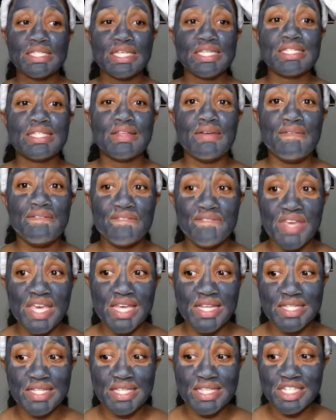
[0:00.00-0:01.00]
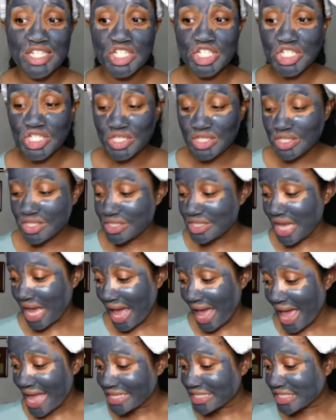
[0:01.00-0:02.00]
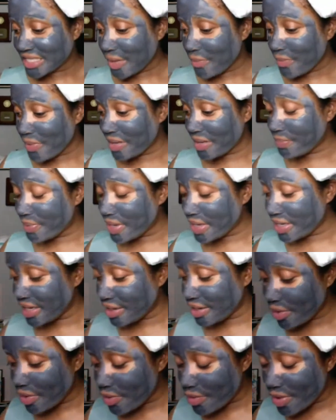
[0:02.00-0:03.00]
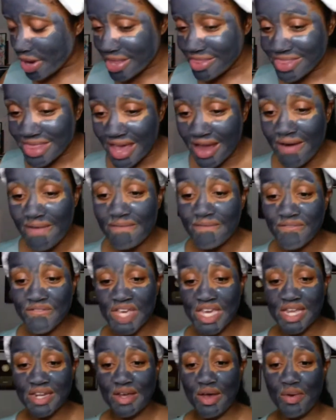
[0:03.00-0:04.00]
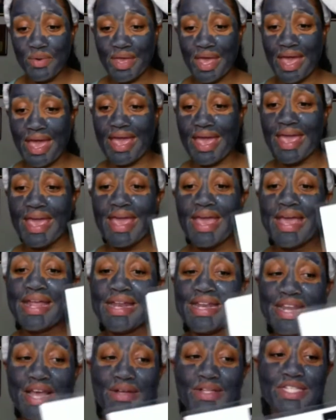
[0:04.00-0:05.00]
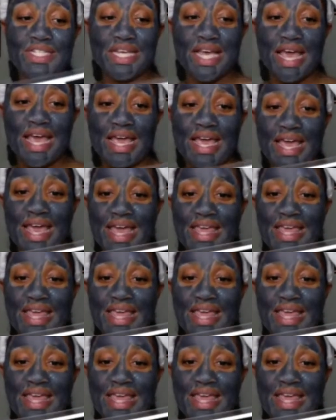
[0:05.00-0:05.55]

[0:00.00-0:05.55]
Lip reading: is the feet. I had someone put it on their feet, okay? Now check